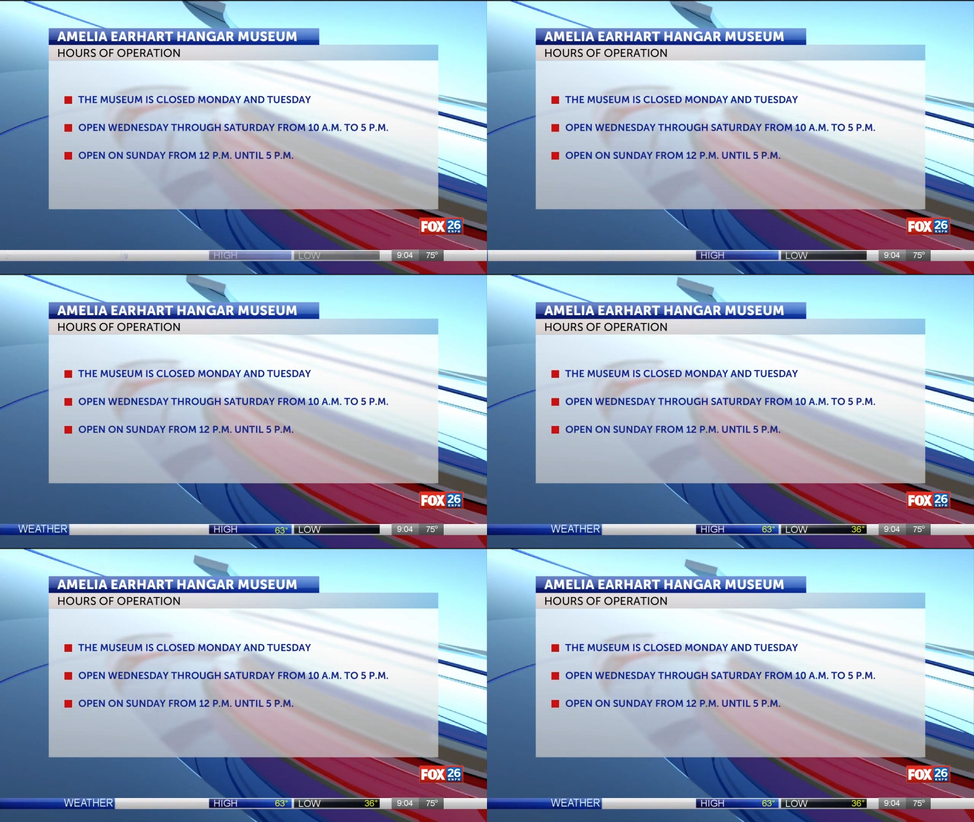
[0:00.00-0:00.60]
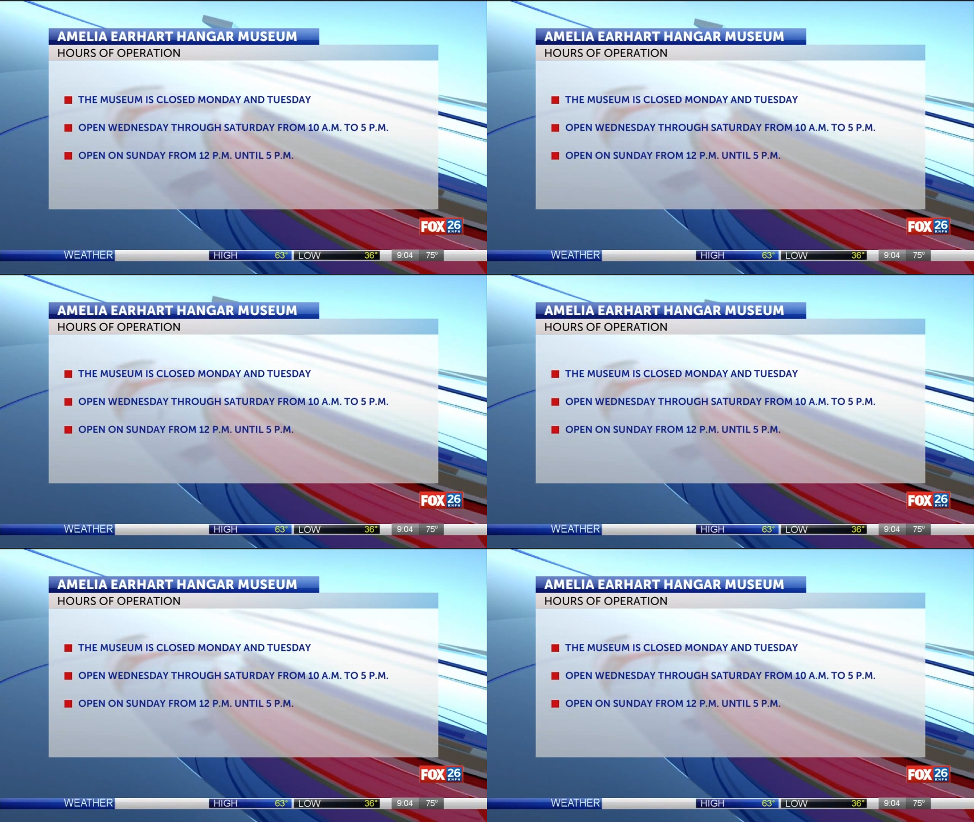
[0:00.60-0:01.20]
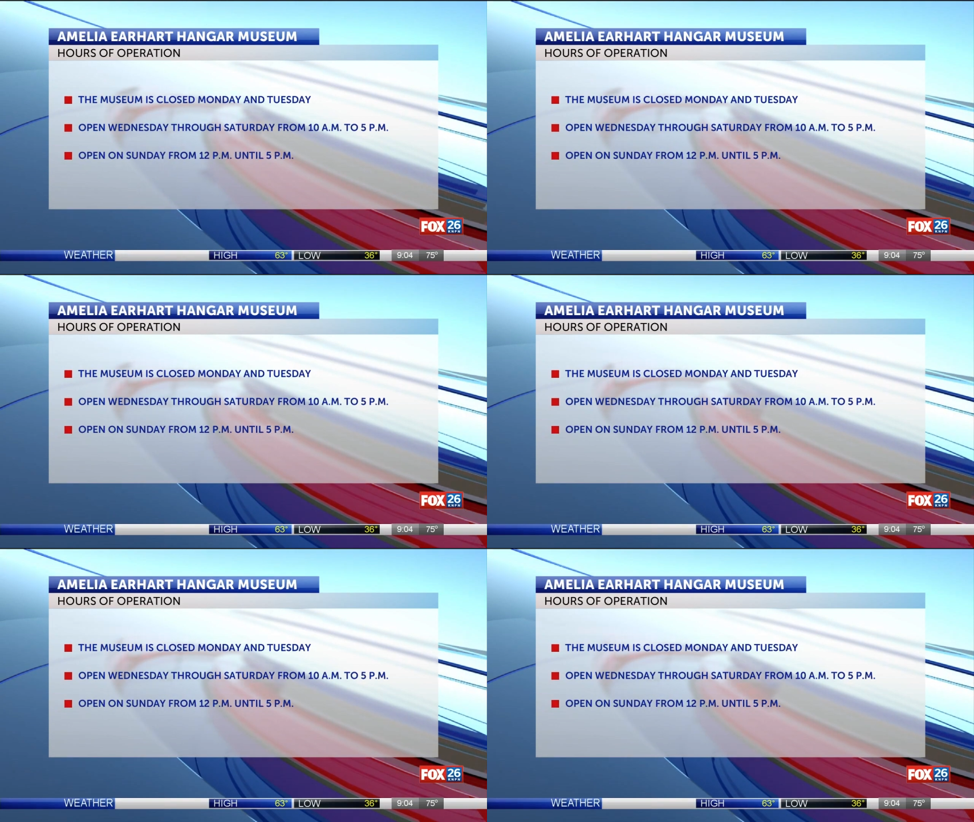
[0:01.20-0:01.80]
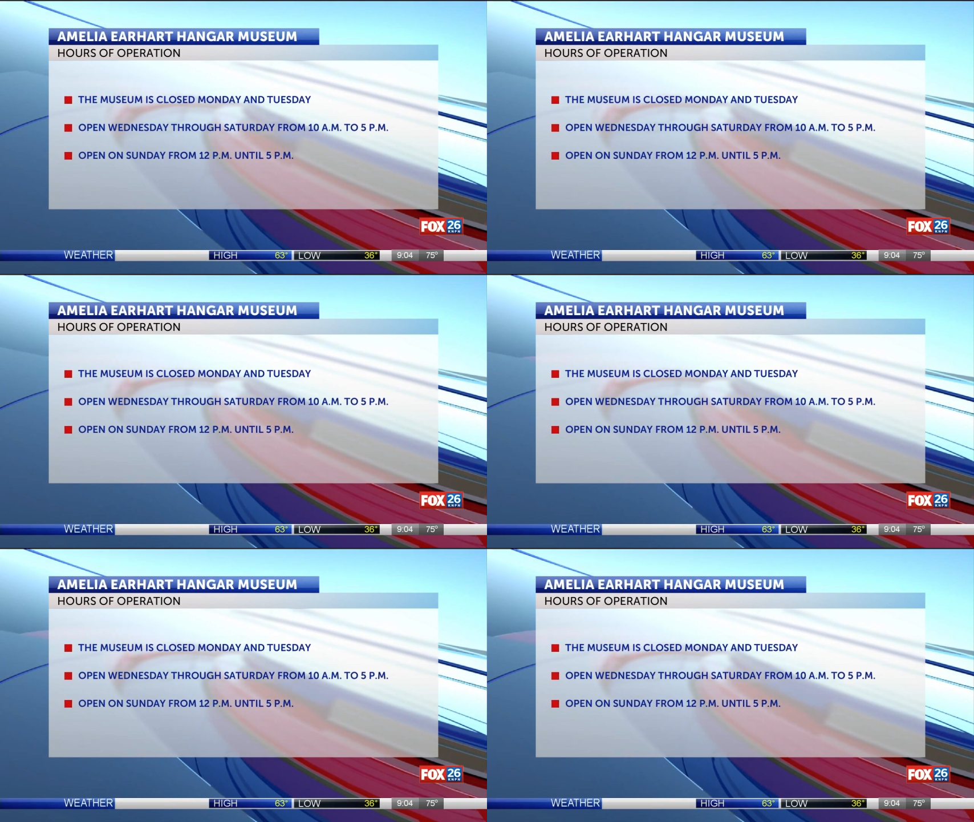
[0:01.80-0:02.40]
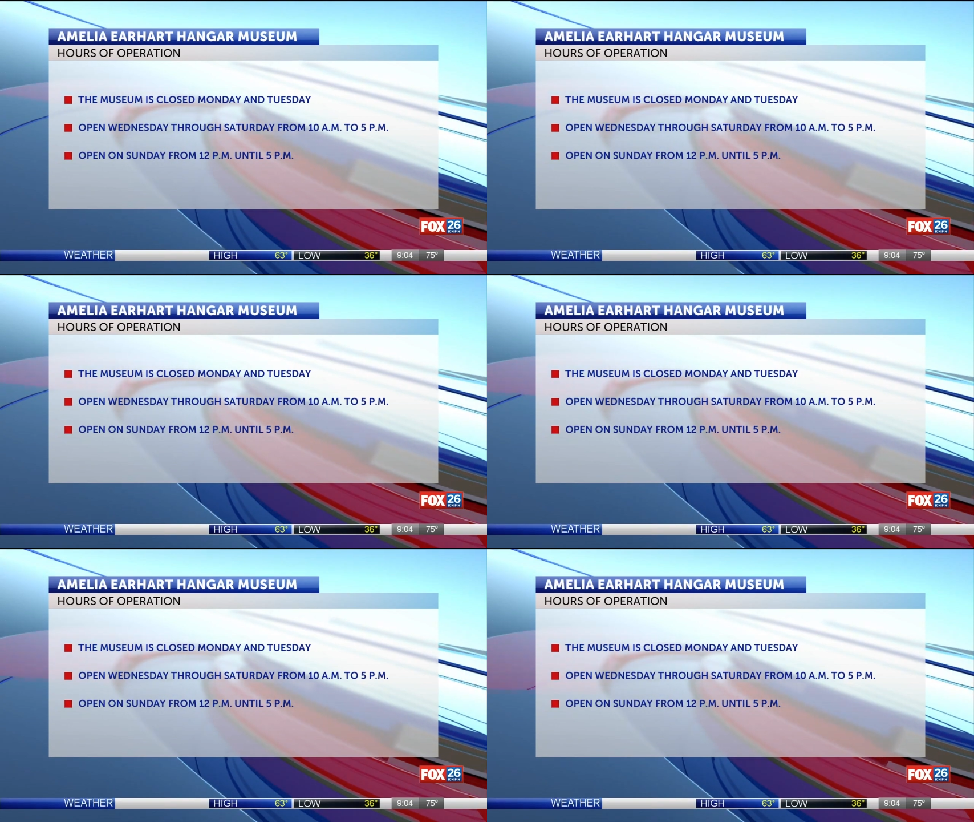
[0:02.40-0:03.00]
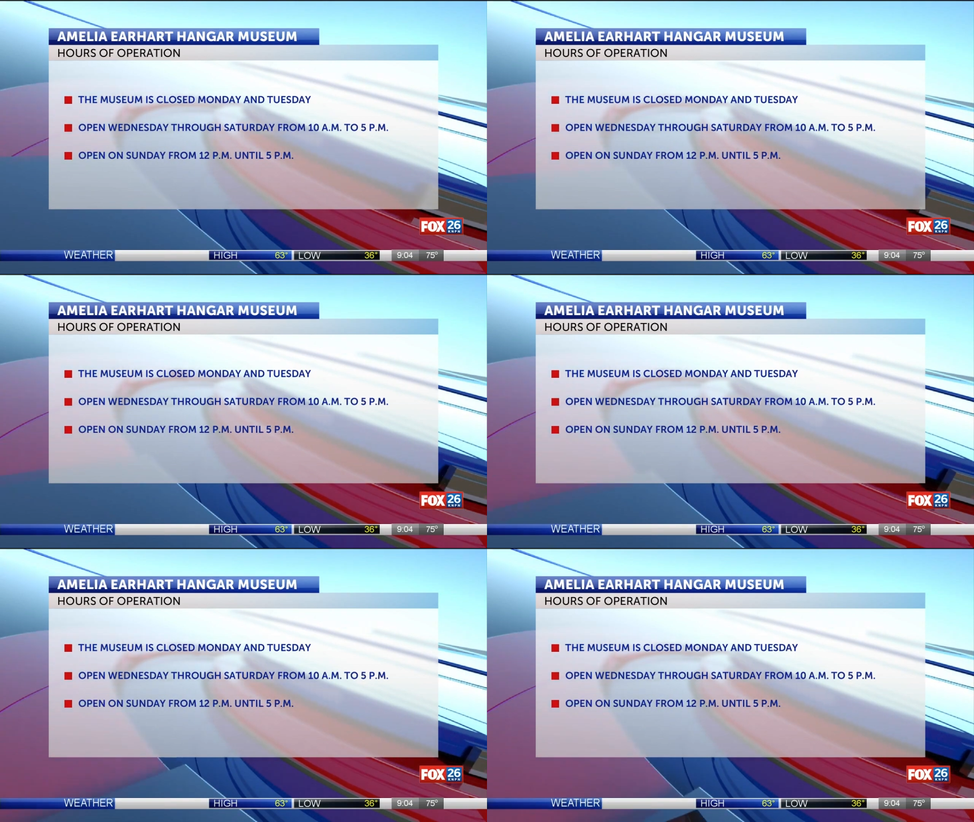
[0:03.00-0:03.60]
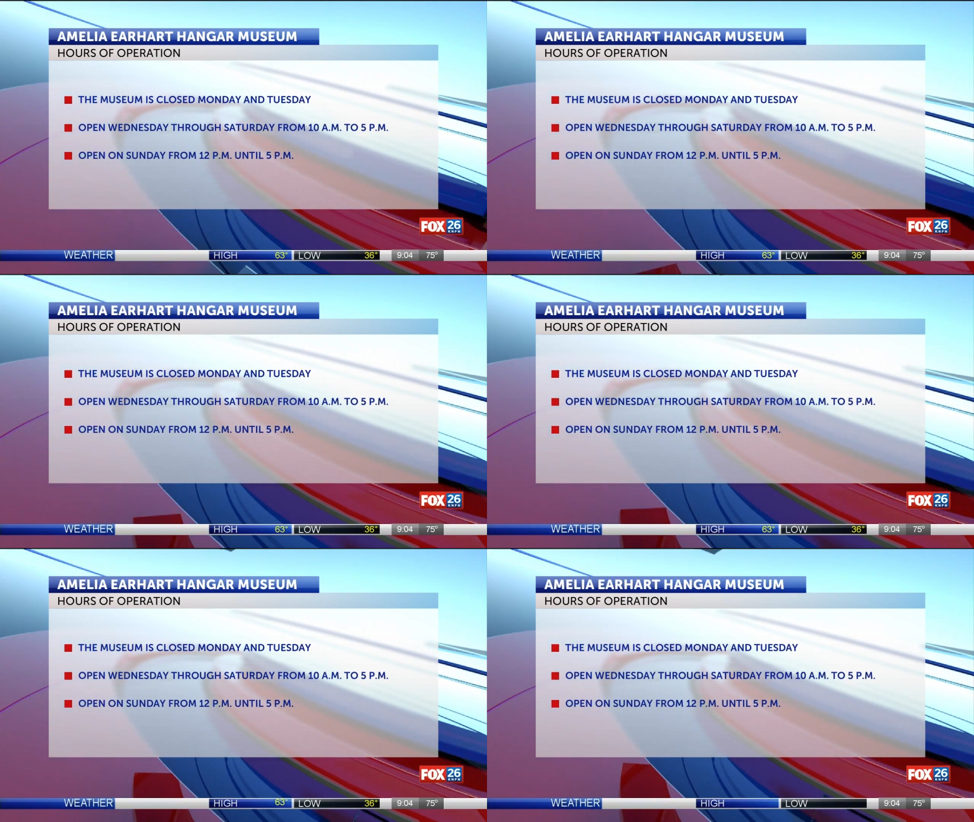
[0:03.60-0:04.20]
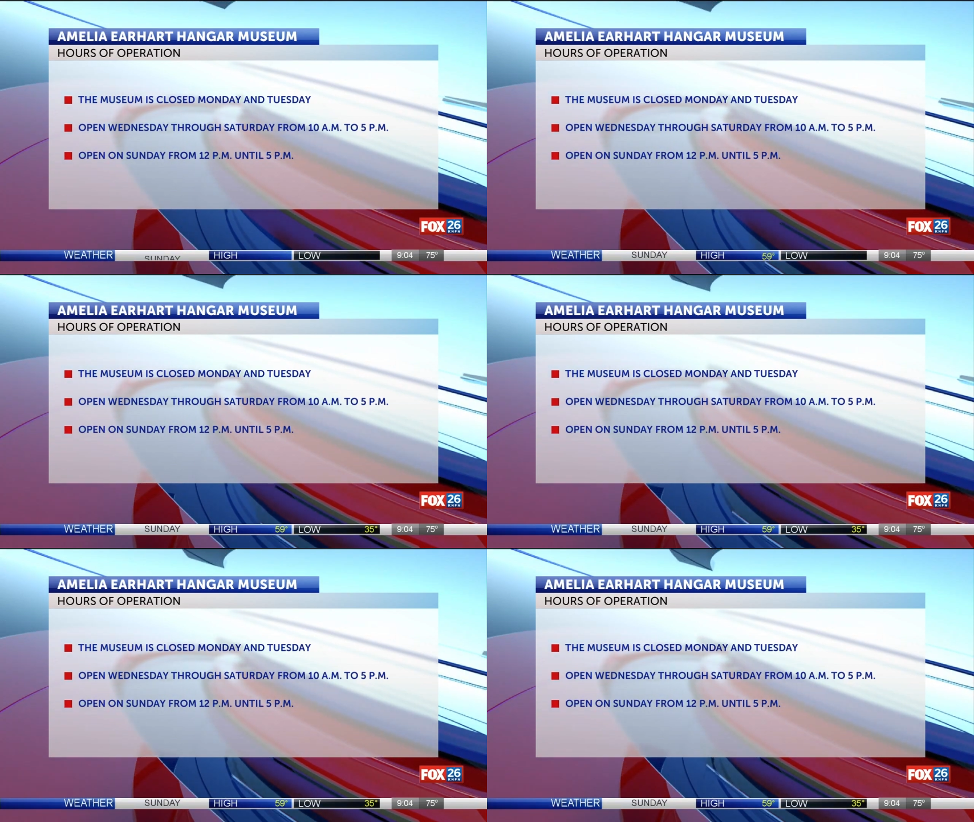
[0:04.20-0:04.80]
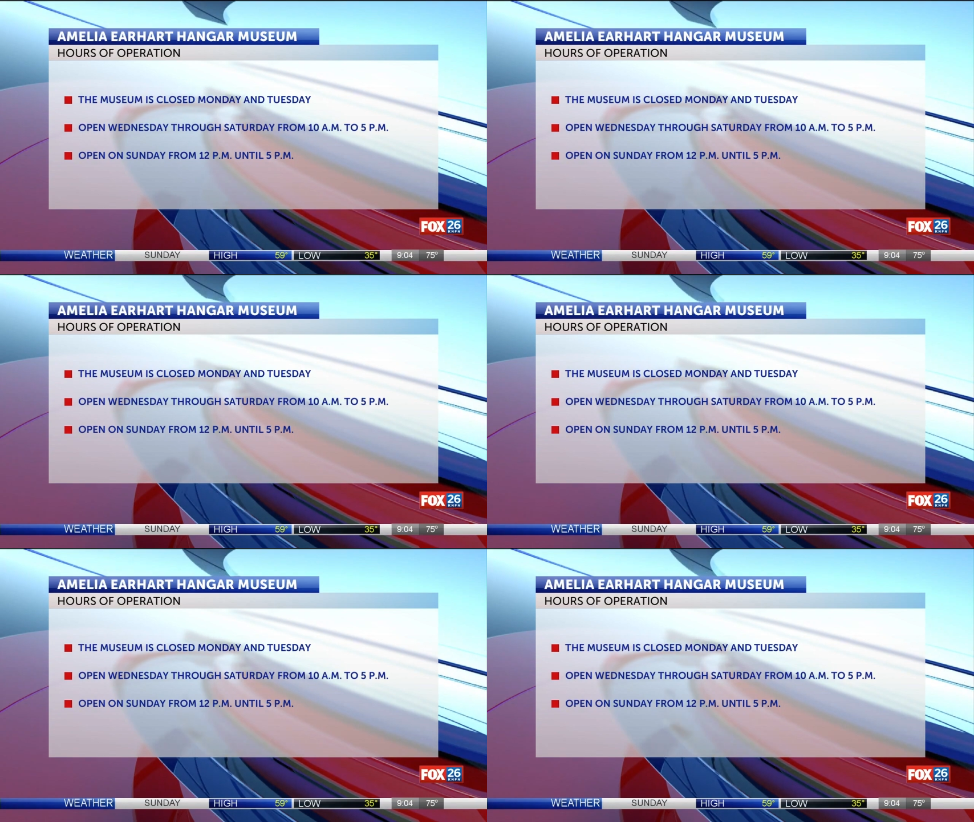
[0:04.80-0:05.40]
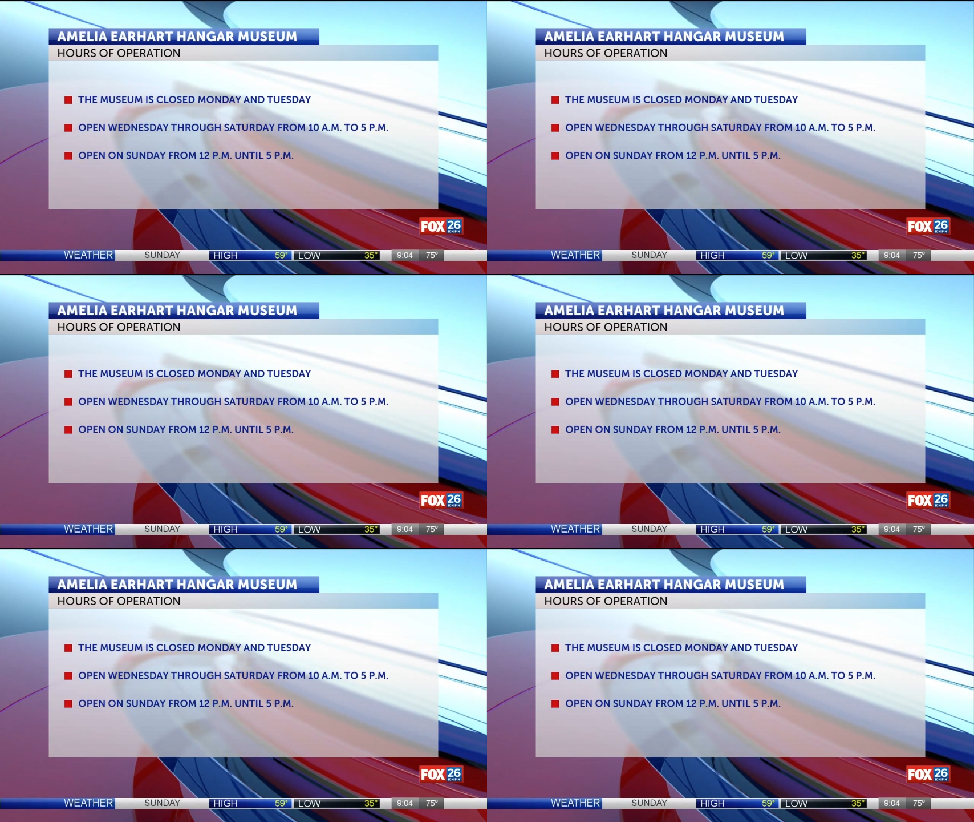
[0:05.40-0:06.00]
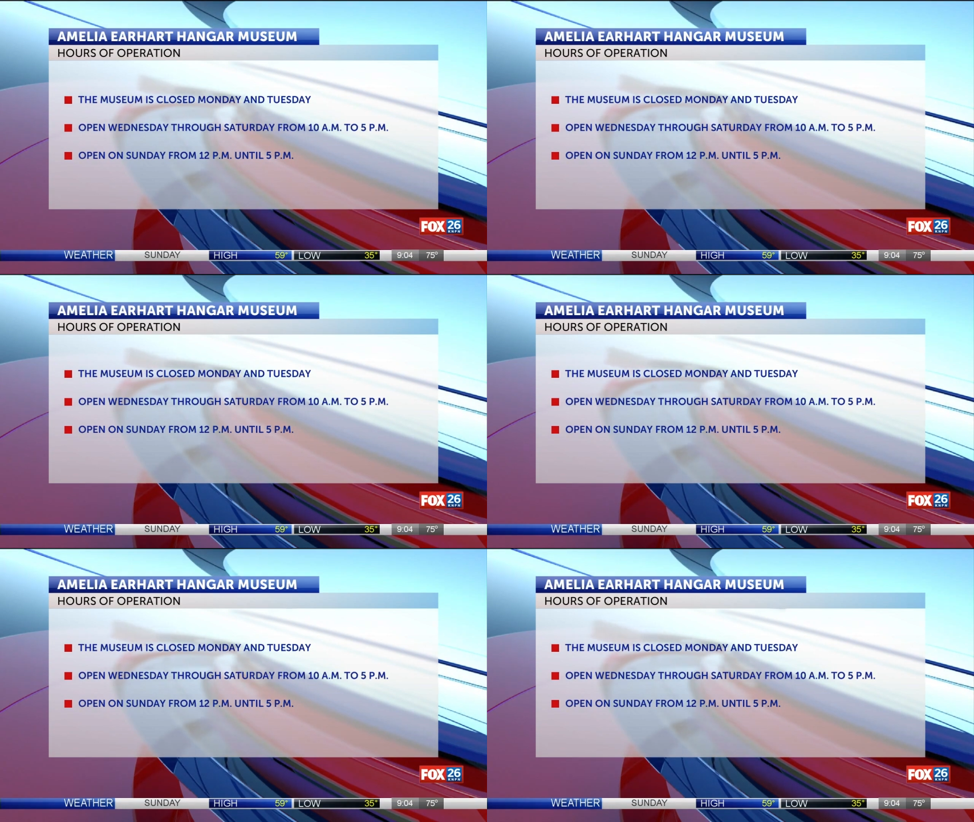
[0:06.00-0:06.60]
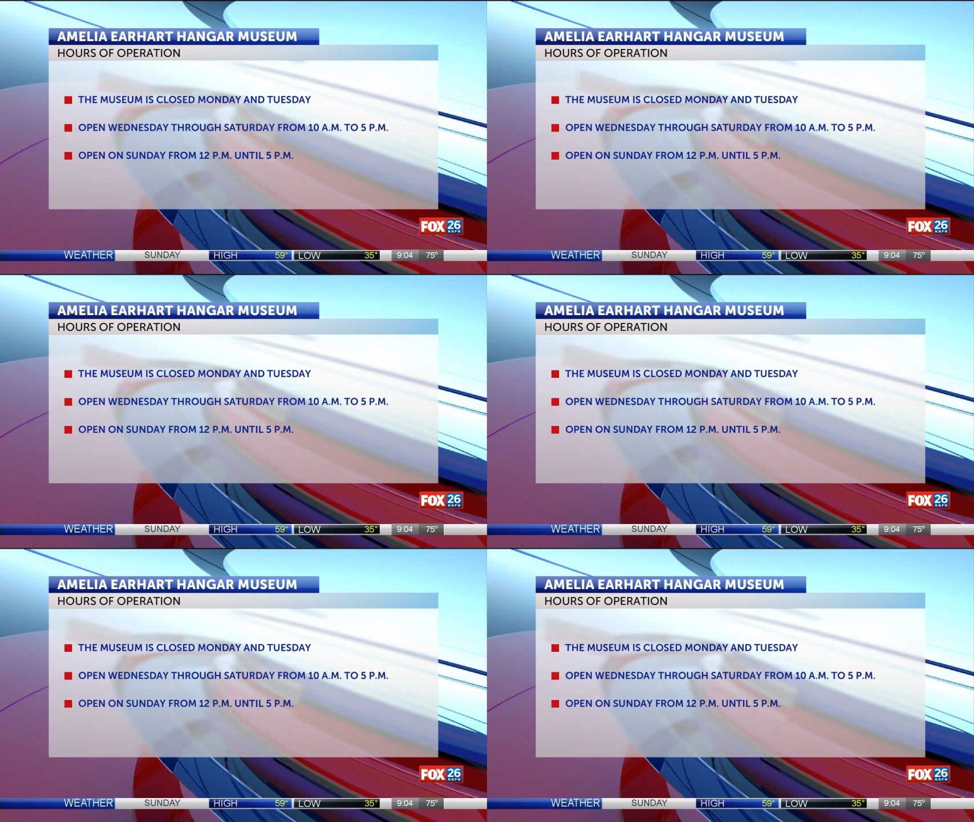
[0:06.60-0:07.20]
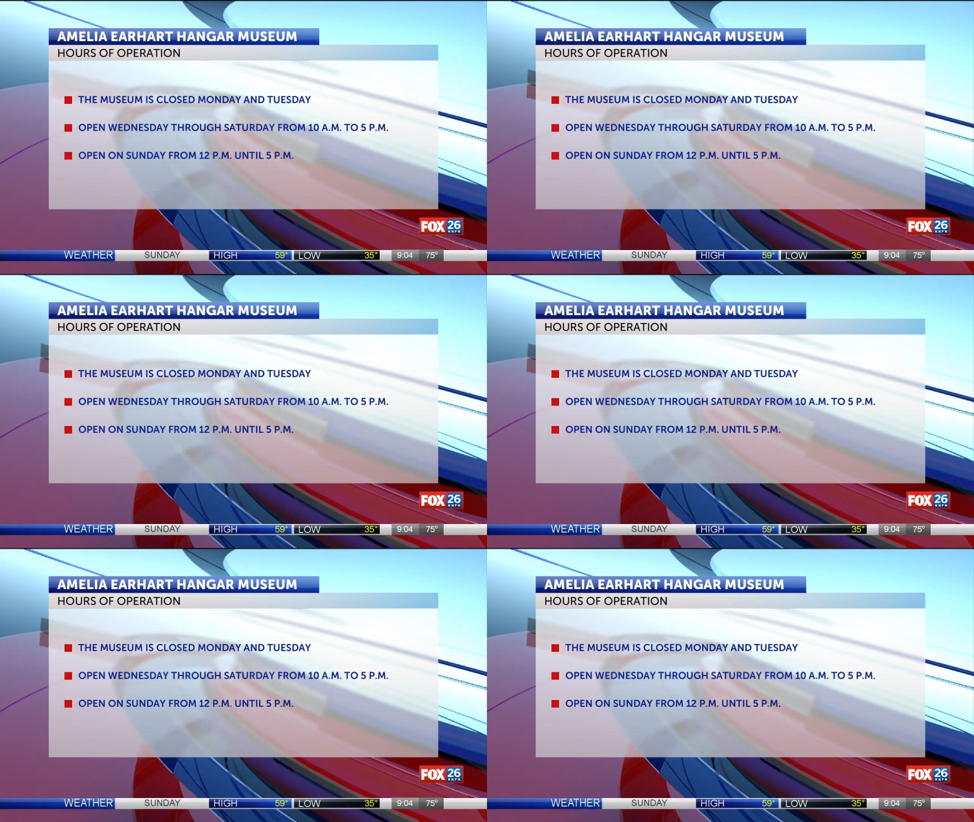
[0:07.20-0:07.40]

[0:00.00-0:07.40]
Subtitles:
No face is visible, so there are no lips to read.